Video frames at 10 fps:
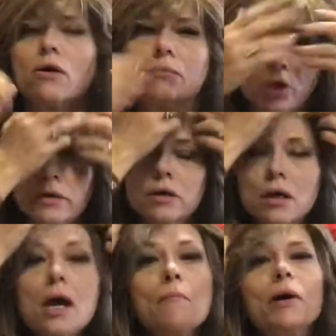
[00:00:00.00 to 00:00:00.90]
I'm good.
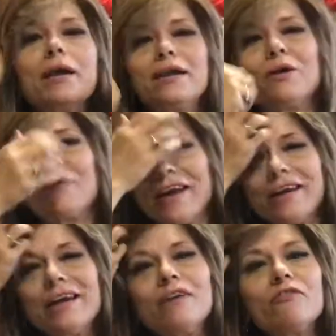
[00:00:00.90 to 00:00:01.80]
But anyway,
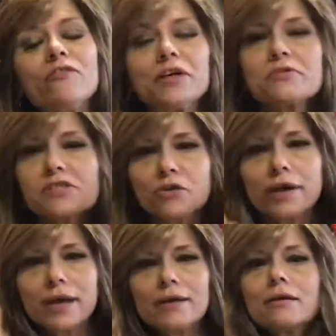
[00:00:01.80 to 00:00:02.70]
it feels
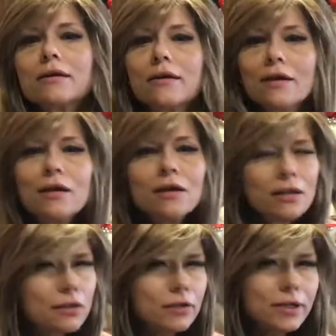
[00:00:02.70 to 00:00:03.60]
great.
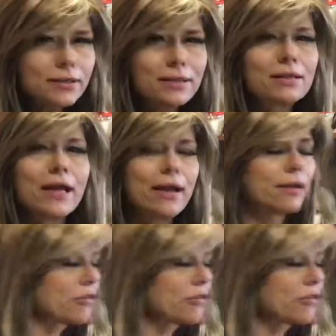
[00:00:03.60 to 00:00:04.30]
Look at the length.